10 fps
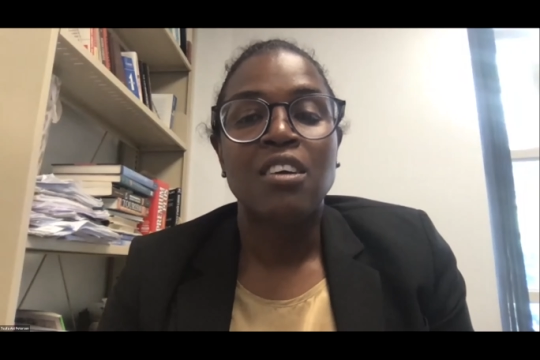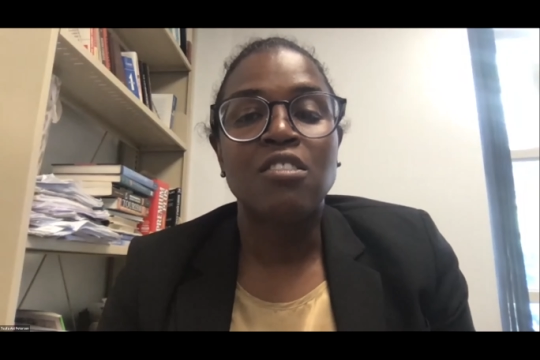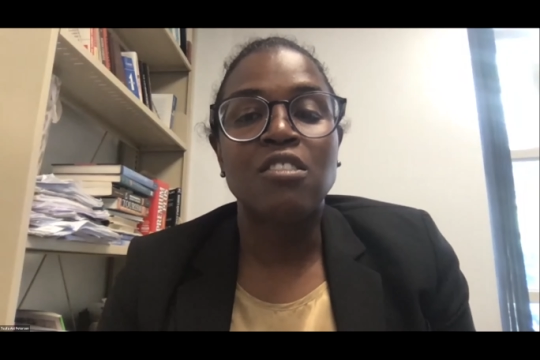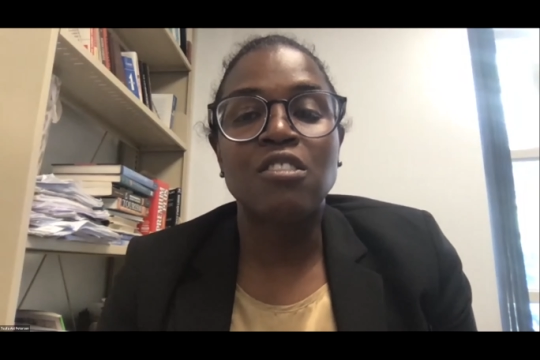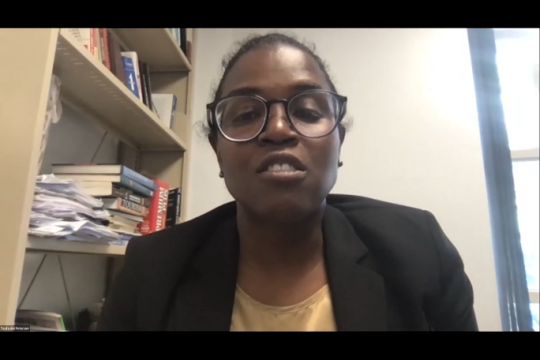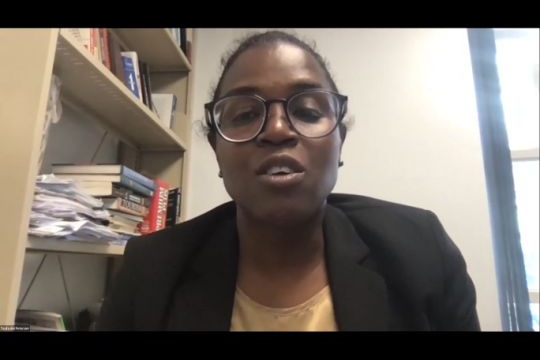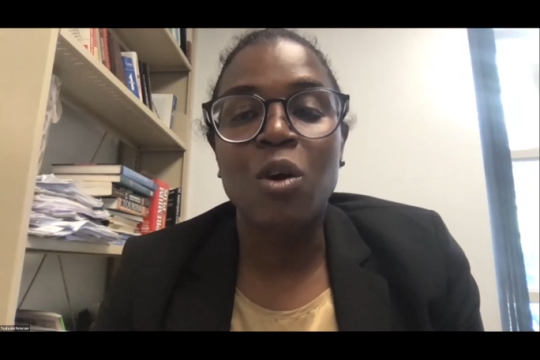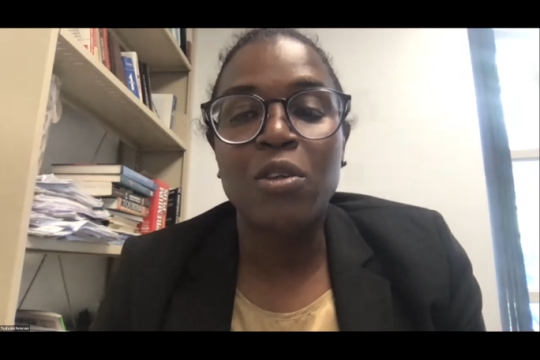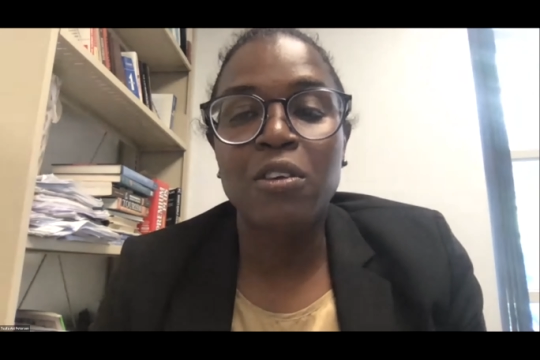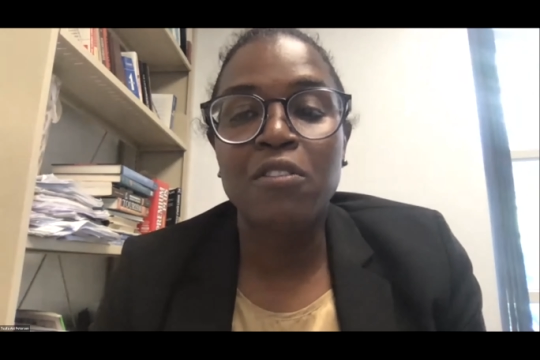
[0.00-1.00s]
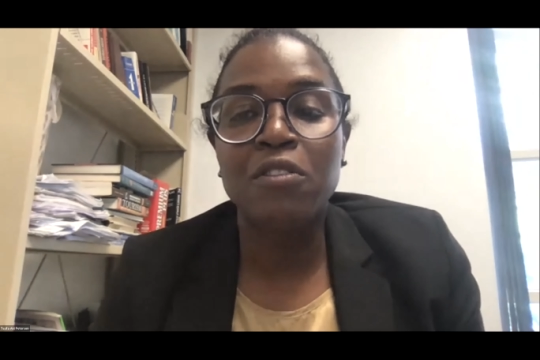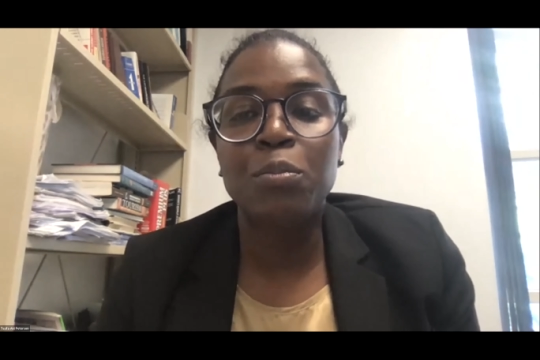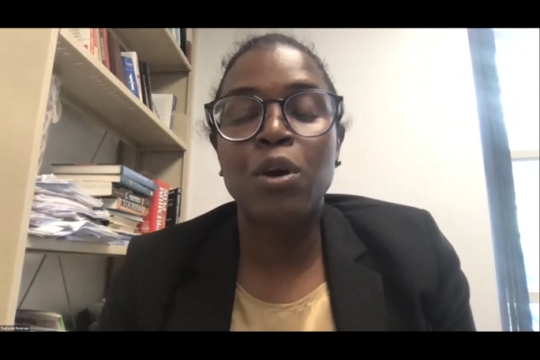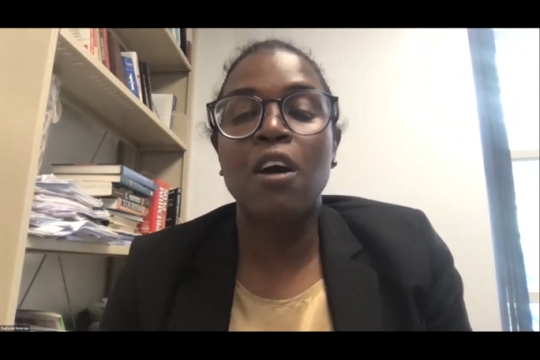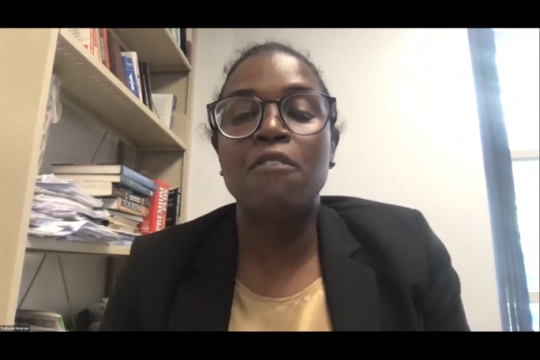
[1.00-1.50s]
She is the author of the
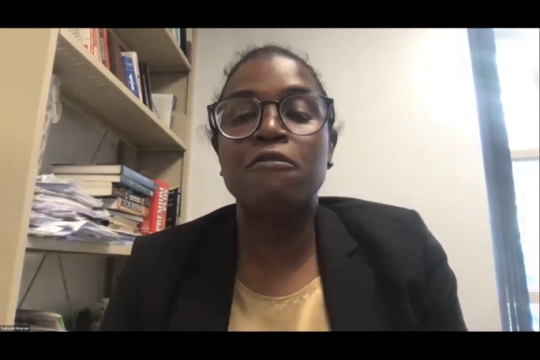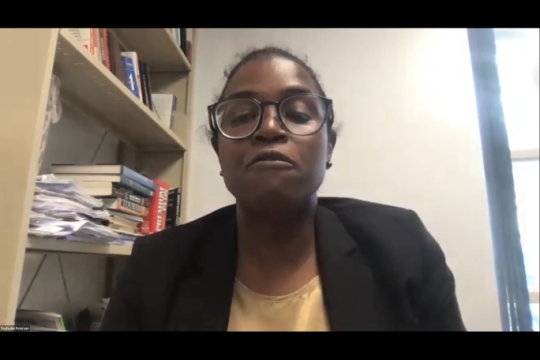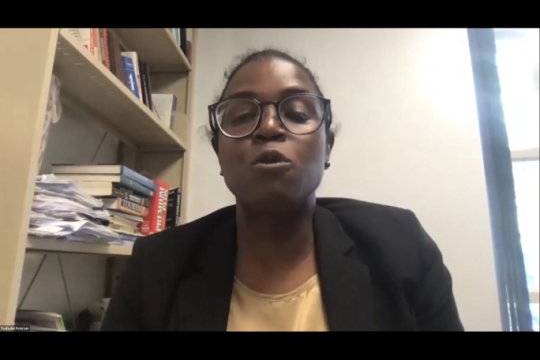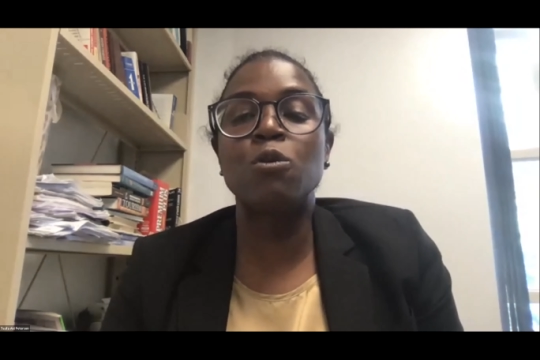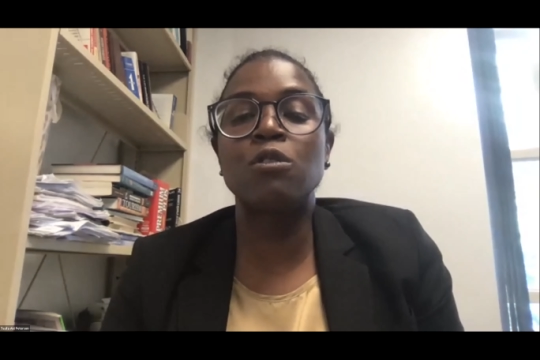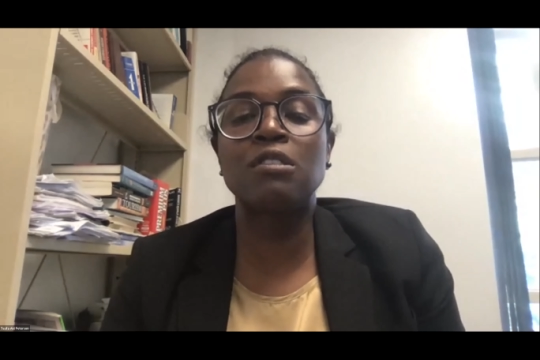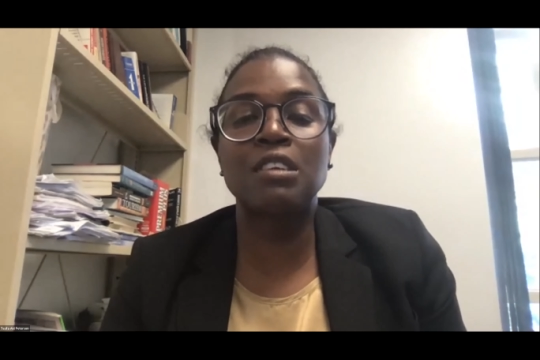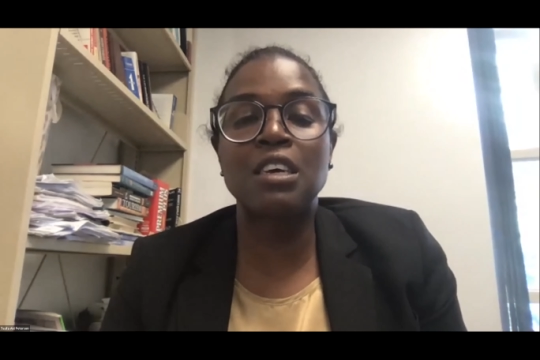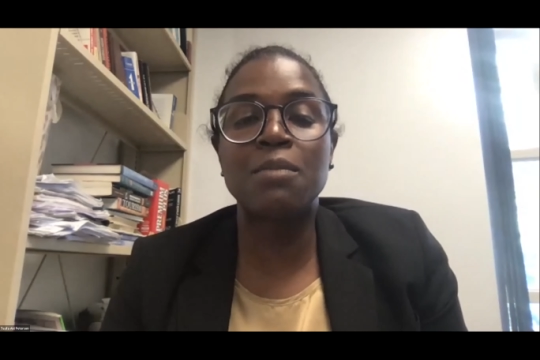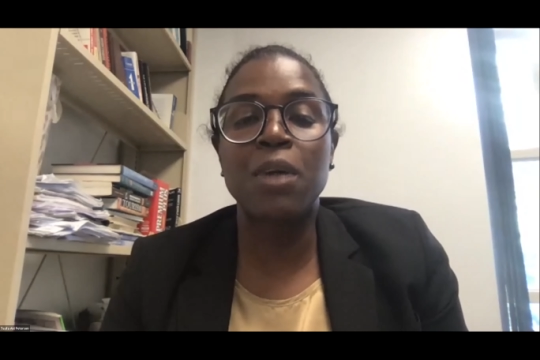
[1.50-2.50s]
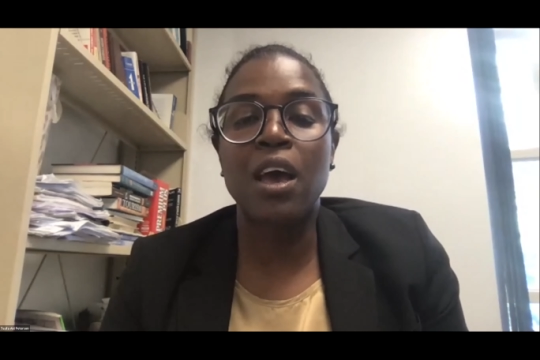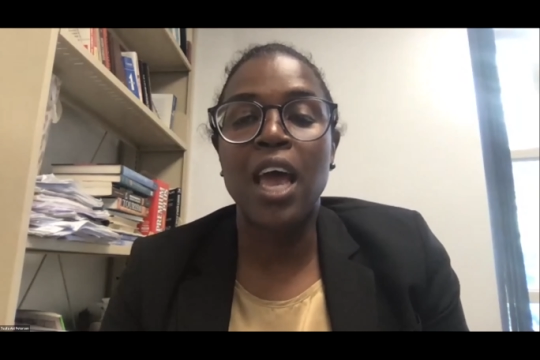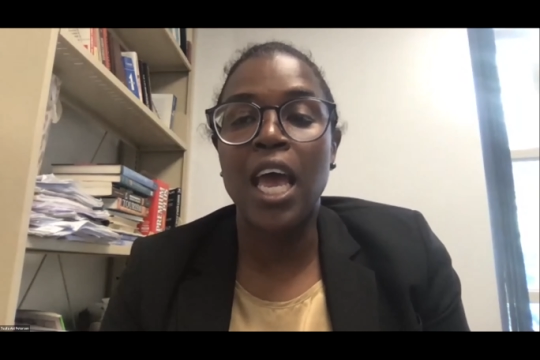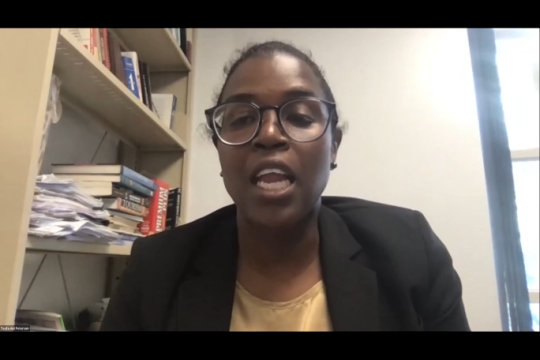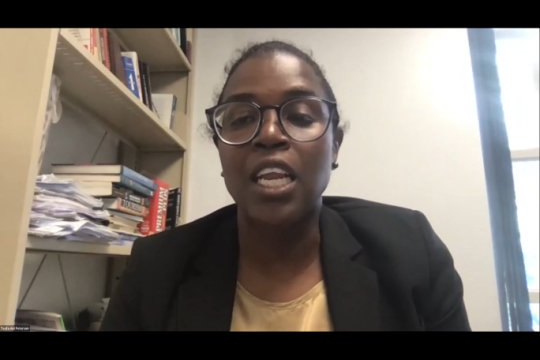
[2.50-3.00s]
book Full Steam
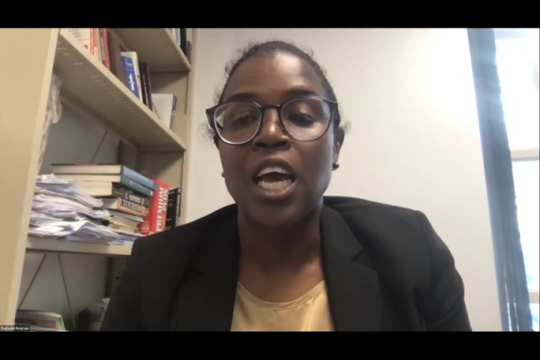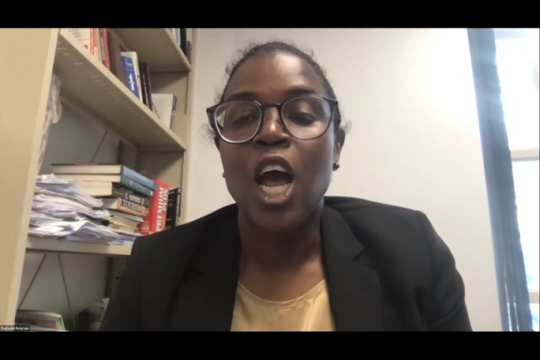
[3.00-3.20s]
Ahead,